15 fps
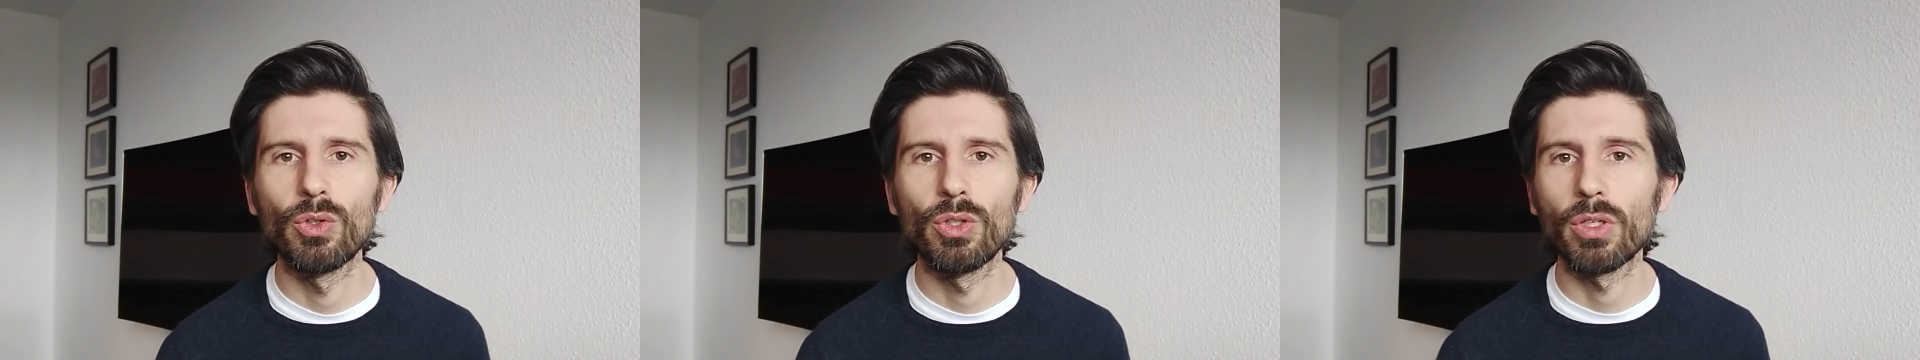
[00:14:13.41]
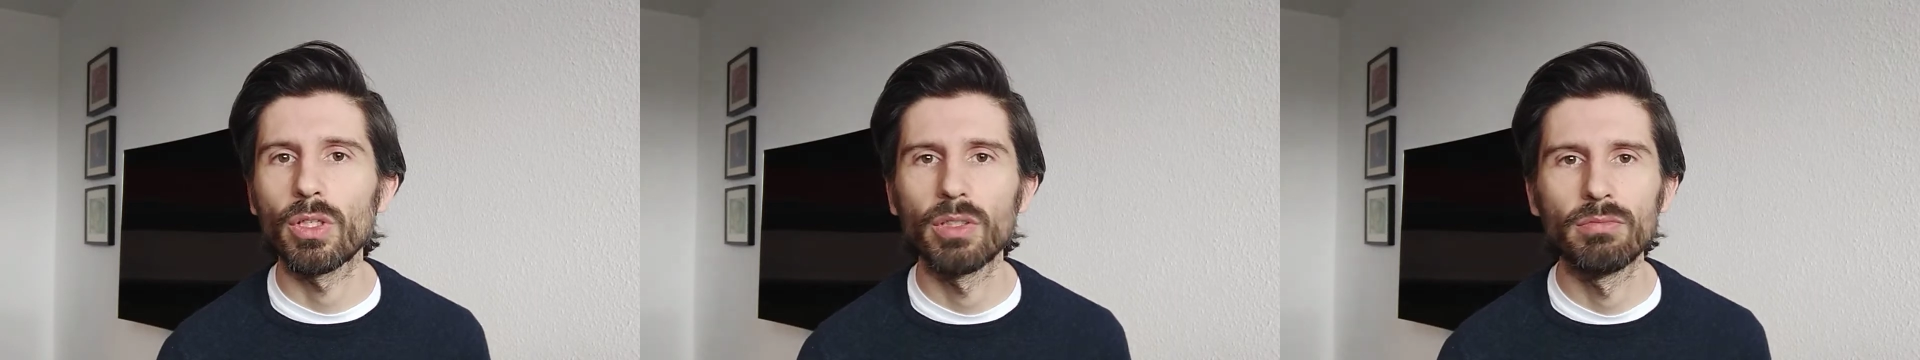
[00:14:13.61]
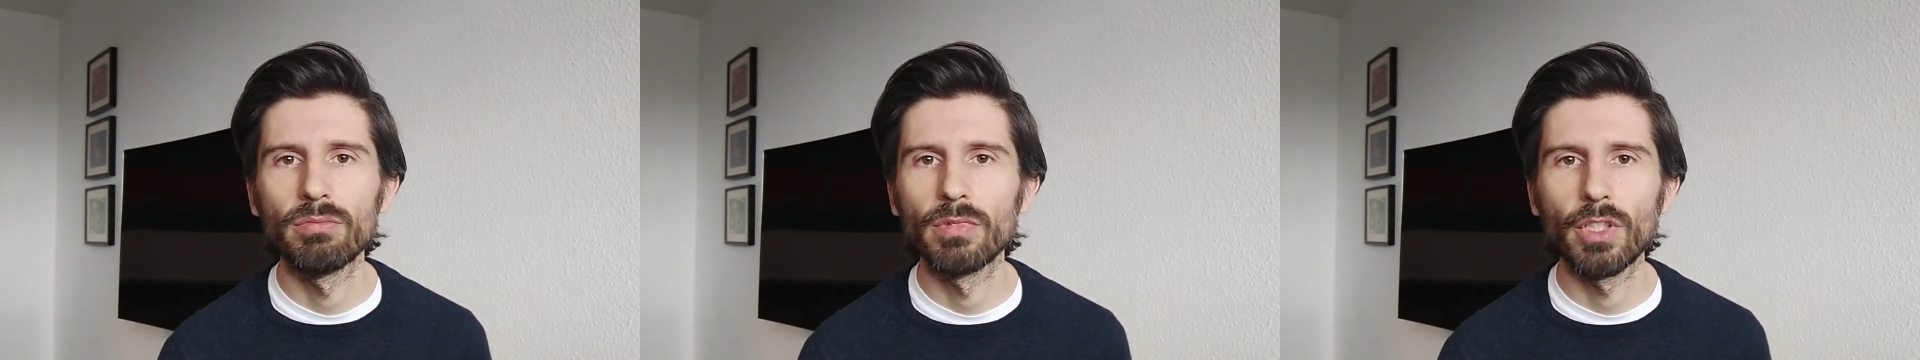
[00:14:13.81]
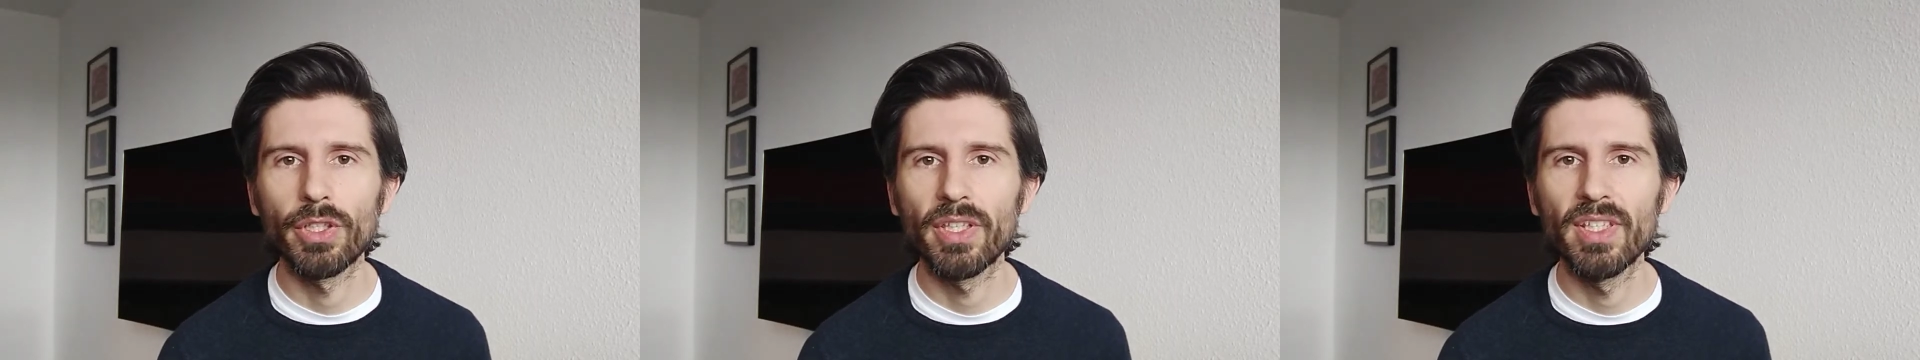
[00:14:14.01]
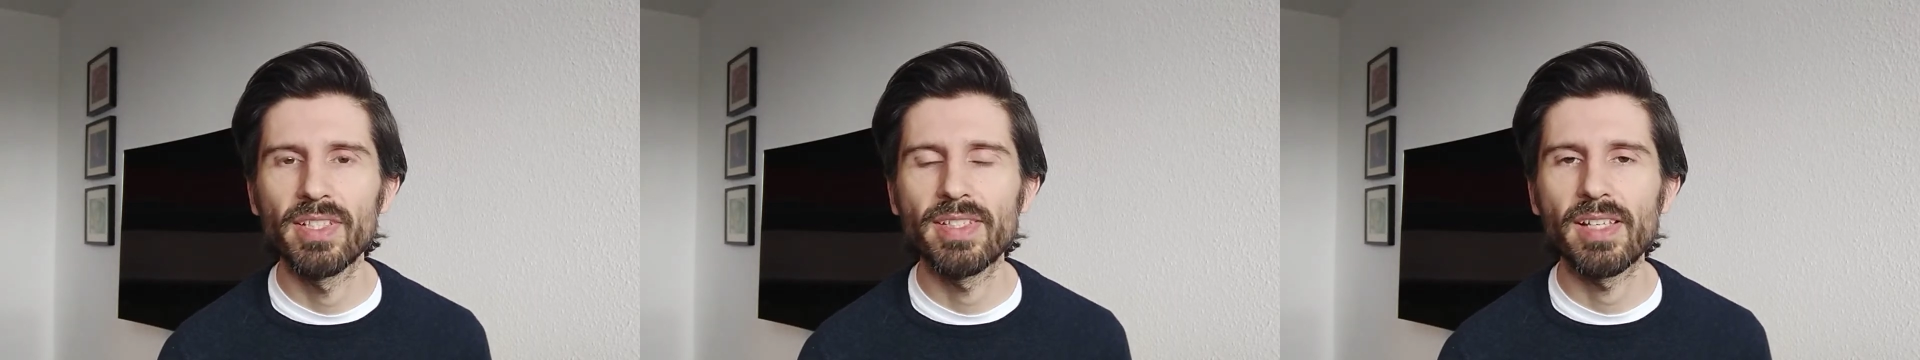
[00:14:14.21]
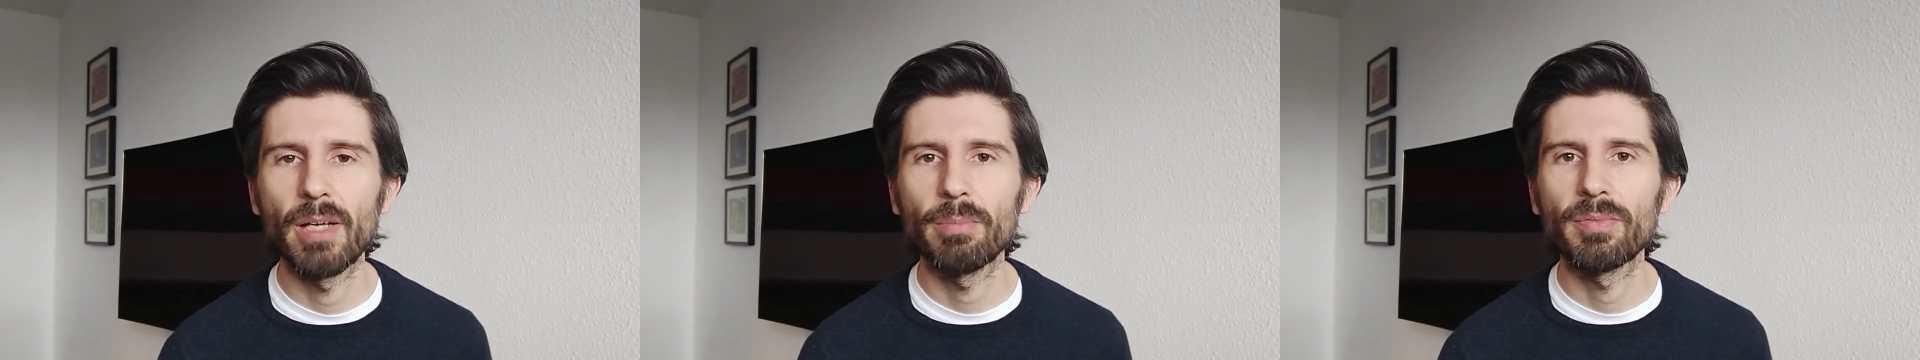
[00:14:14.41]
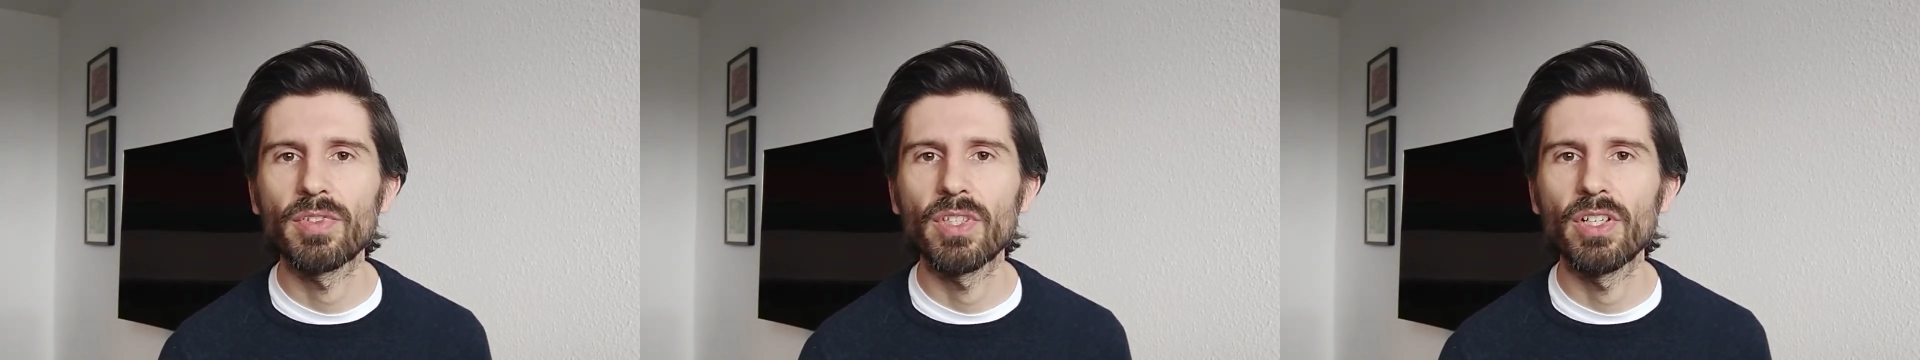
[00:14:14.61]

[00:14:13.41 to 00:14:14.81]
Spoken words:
you can look this up.